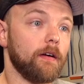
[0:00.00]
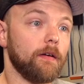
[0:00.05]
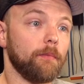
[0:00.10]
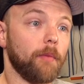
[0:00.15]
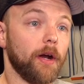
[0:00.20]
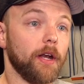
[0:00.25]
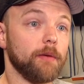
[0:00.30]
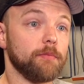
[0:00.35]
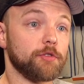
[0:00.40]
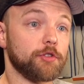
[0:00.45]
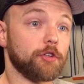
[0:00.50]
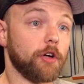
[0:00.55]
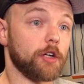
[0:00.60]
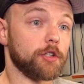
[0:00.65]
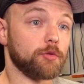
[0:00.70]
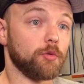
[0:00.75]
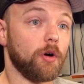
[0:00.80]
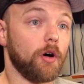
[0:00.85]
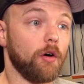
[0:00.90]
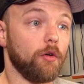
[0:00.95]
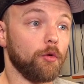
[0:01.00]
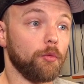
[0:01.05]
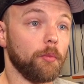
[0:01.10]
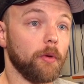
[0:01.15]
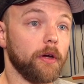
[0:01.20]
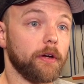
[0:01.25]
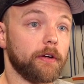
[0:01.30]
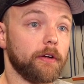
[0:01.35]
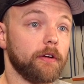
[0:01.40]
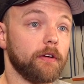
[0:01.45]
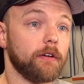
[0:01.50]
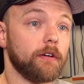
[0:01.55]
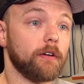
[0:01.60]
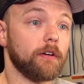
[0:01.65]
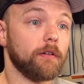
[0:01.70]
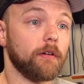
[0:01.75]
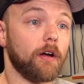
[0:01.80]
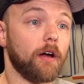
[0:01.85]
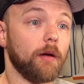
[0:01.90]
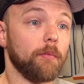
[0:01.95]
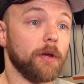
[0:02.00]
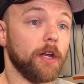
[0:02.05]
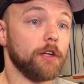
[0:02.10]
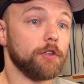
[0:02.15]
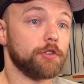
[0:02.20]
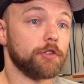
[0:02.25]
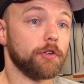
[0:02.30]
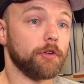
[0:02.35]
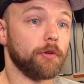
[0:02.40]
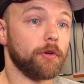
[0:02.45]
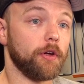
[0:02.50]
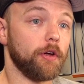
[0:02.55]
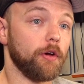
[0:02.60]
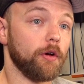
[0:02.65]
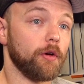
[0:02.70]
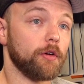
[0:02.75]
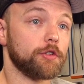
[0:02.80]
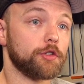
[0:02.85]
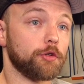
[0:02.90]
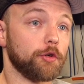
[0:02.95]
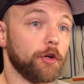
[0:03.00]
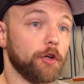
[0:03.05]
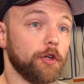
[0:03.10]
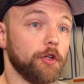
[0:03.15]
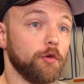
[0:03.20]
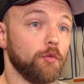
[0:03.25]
My name is Joshua Hollenbeck. I'm an engineer here at Trinity